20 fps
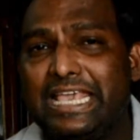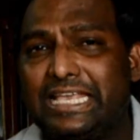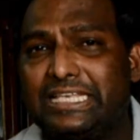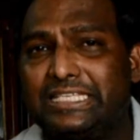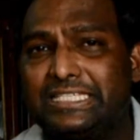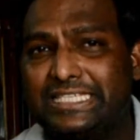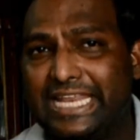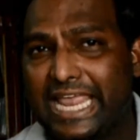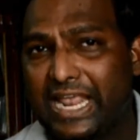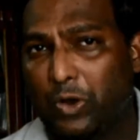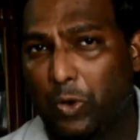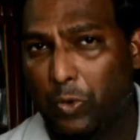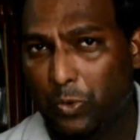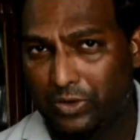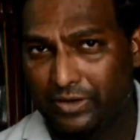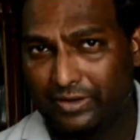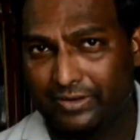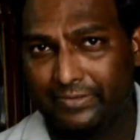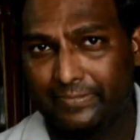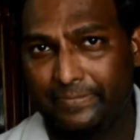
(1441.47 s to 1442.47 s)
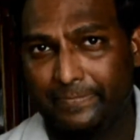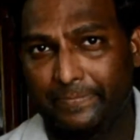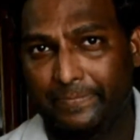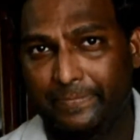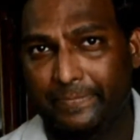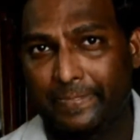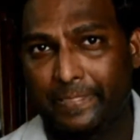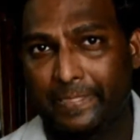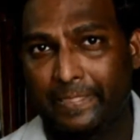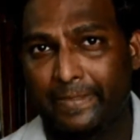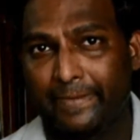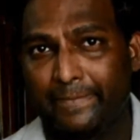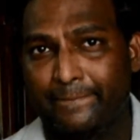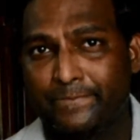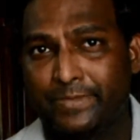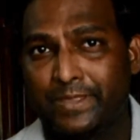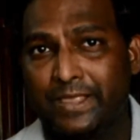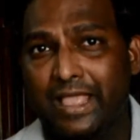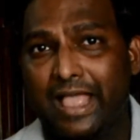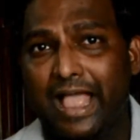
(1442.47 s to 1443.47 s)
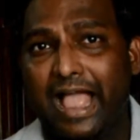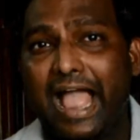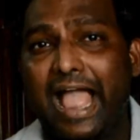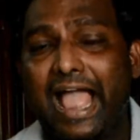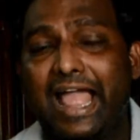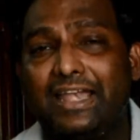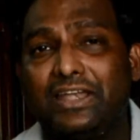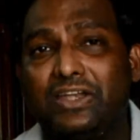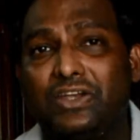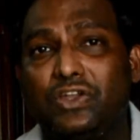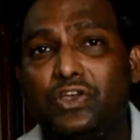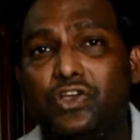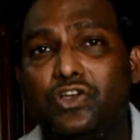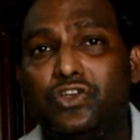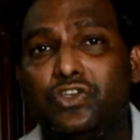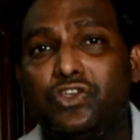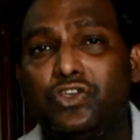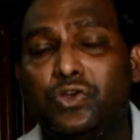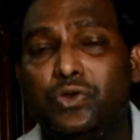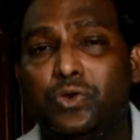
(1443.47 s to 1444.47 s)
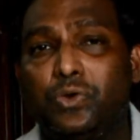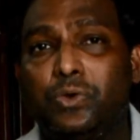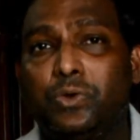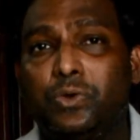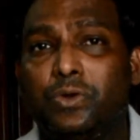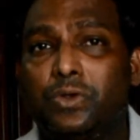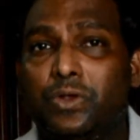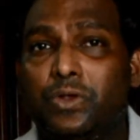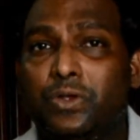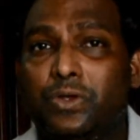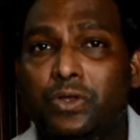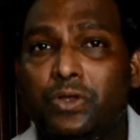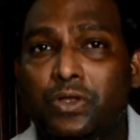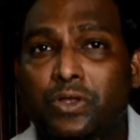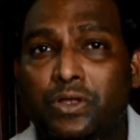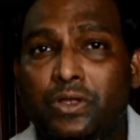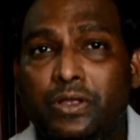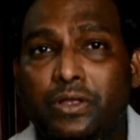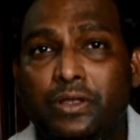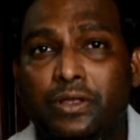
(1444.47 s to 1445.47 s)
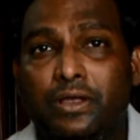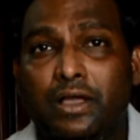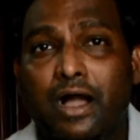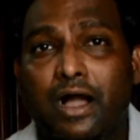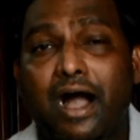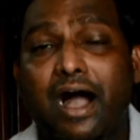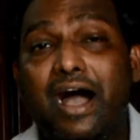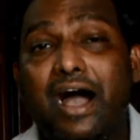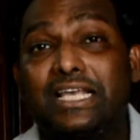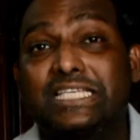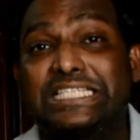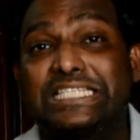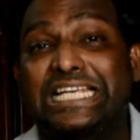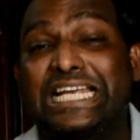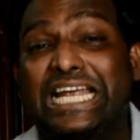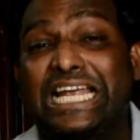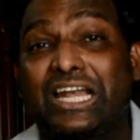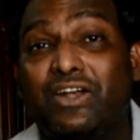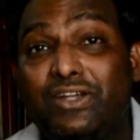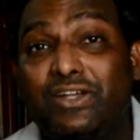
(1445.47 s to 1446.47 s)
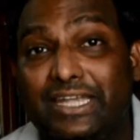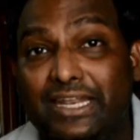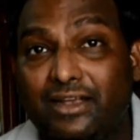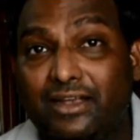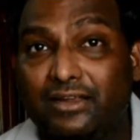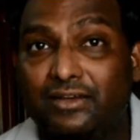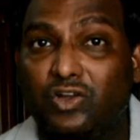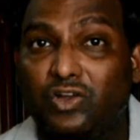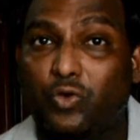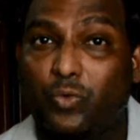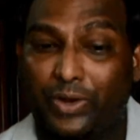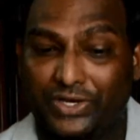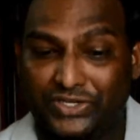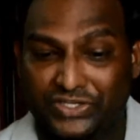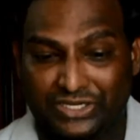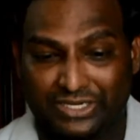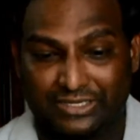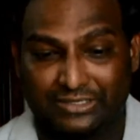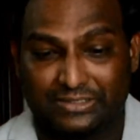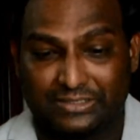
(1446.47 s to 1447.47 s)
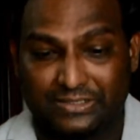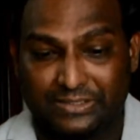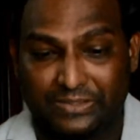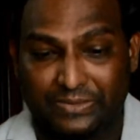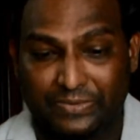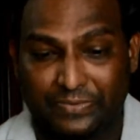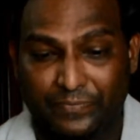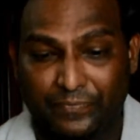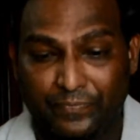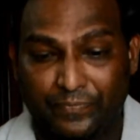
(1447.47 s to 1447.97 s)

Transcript: stakeholder and you ask critical questions.